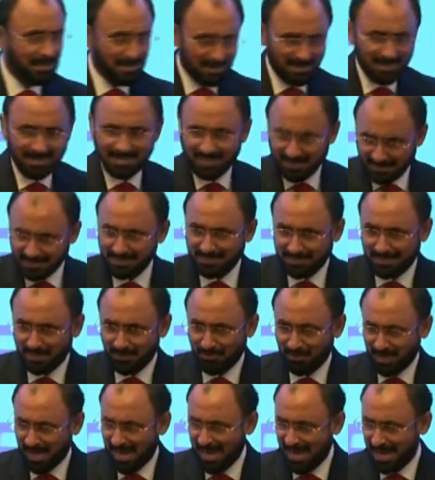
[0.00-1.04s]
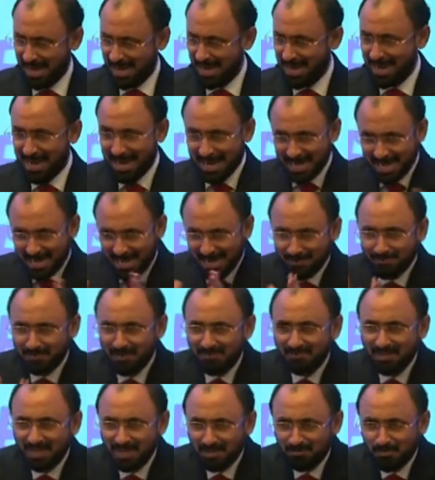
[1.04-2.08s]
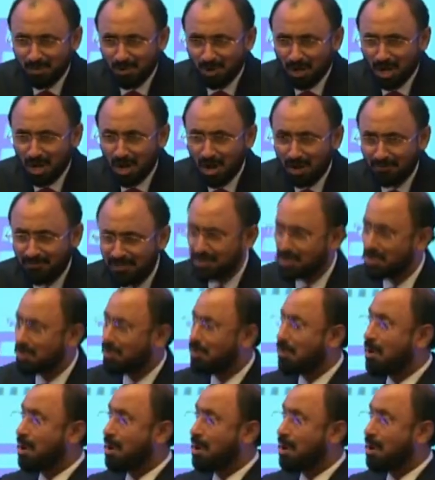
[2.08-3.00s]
Yes. Okay. Keep the workbook along with you.